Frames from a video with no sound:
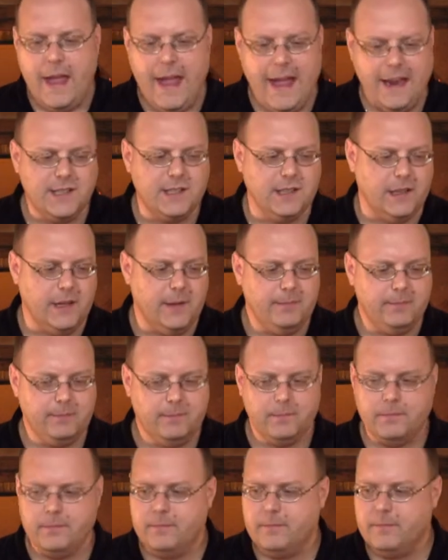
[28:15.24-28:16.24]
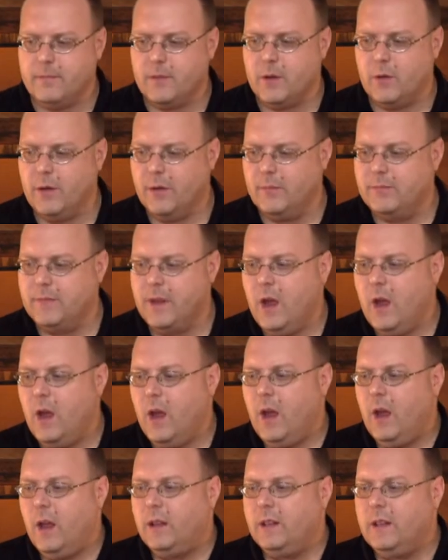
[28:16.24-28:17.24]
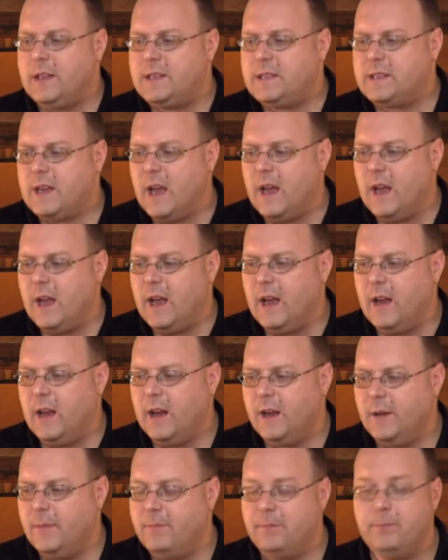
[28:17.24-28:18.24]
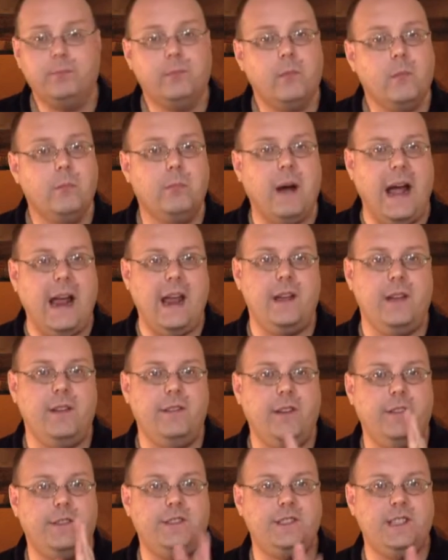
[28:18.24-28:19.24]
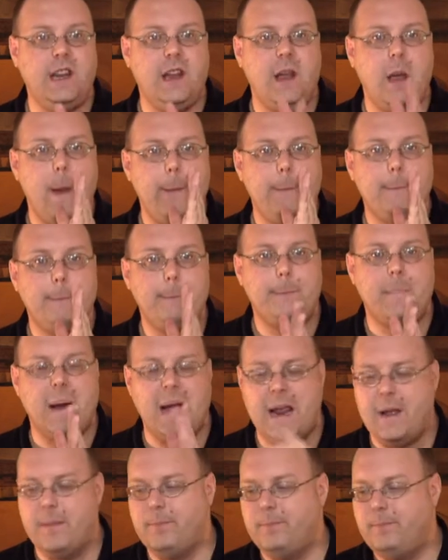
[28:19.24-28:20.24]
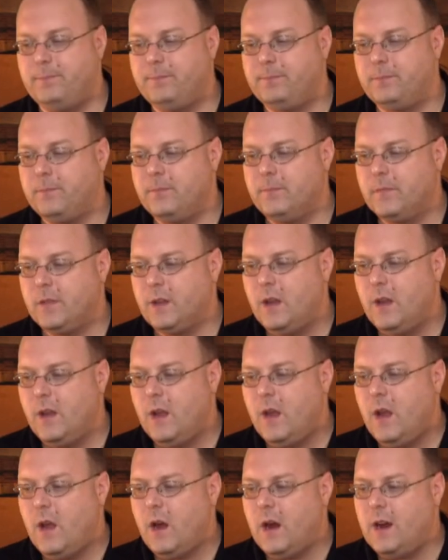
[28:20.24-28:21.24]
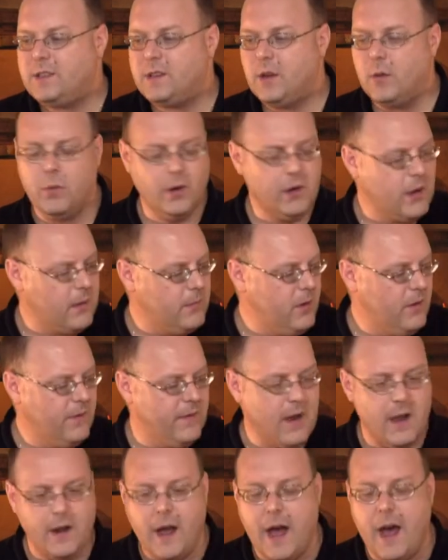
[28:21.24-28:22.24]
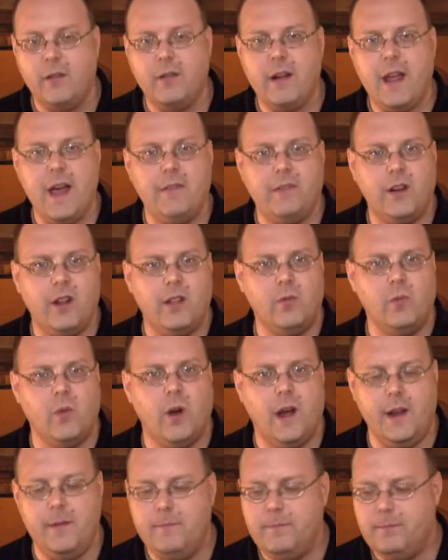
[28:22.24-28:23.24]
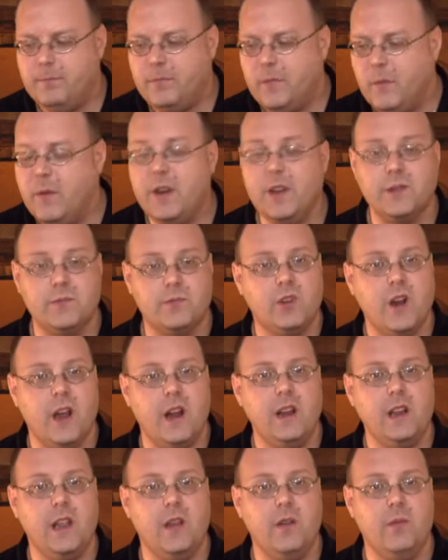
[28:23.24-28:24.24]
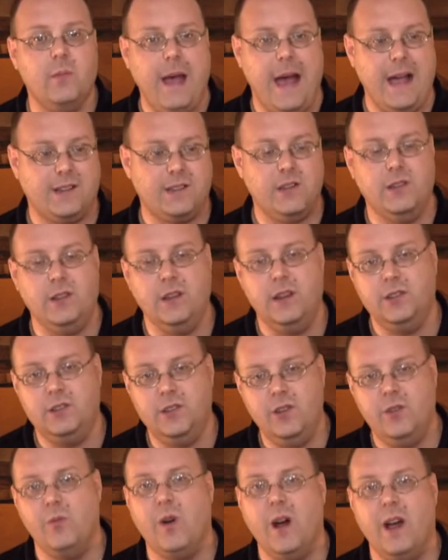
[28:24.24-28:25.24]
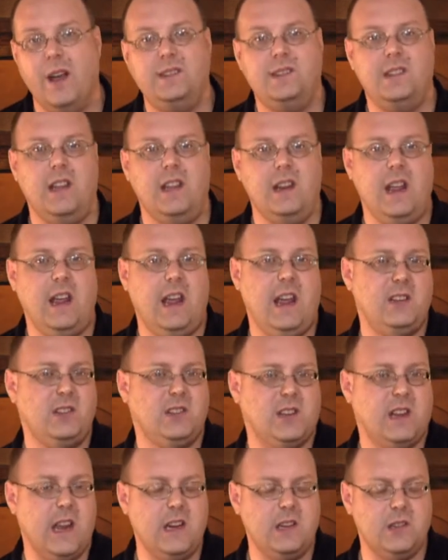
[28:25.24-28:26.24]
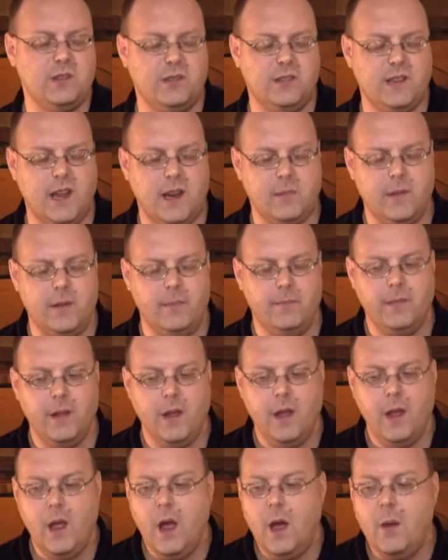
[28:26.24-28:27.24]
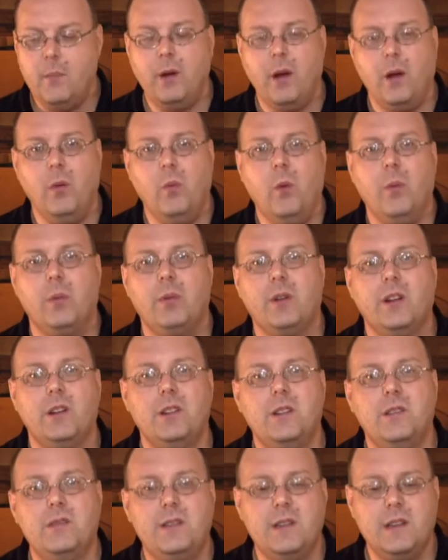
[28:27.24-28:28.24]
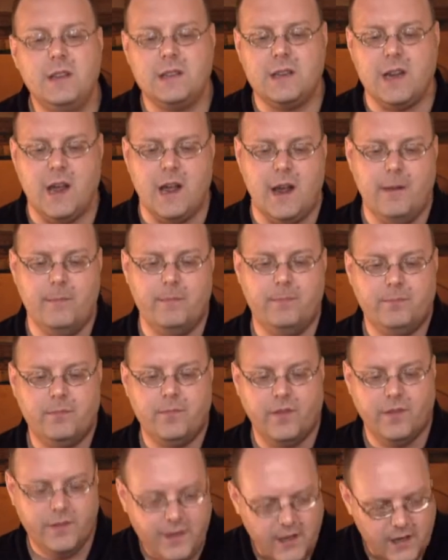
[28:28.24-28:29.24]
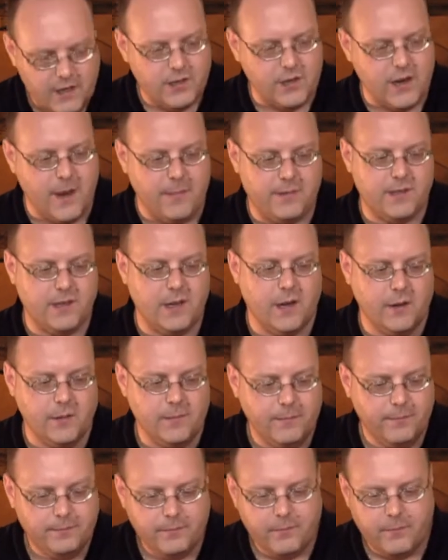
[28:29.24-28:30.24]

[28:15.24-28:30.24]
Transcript: Excellent. Well, let's uh, buy it. If you see it, buy it. All right, so we're going to move on. I don't have another wine because I'm trying to go back to the two wines and then educational segment. But what we're going to do this time for this episode